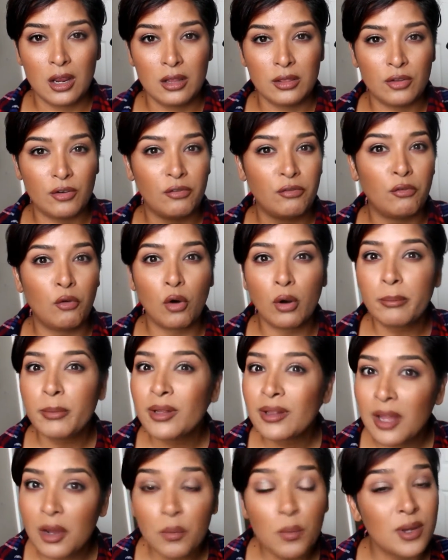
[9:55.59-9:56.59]
The
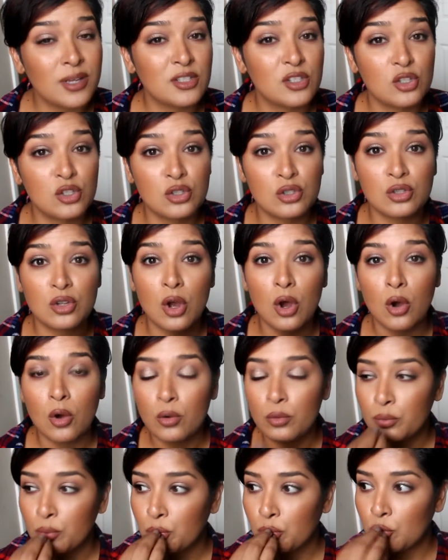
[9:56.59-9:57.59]
formula was
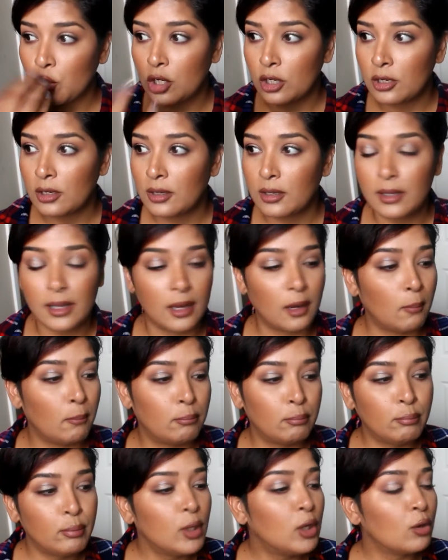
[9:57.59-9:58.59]
so like
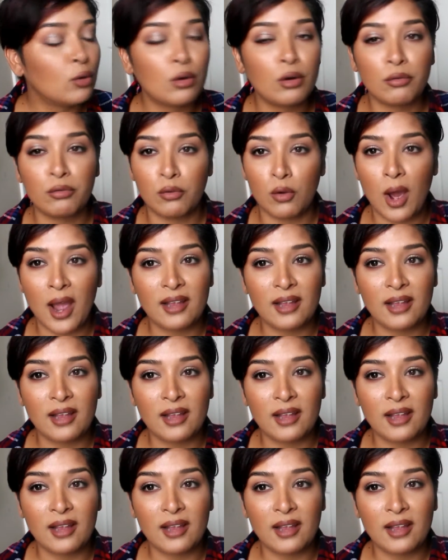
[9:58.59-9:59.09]
beautiful.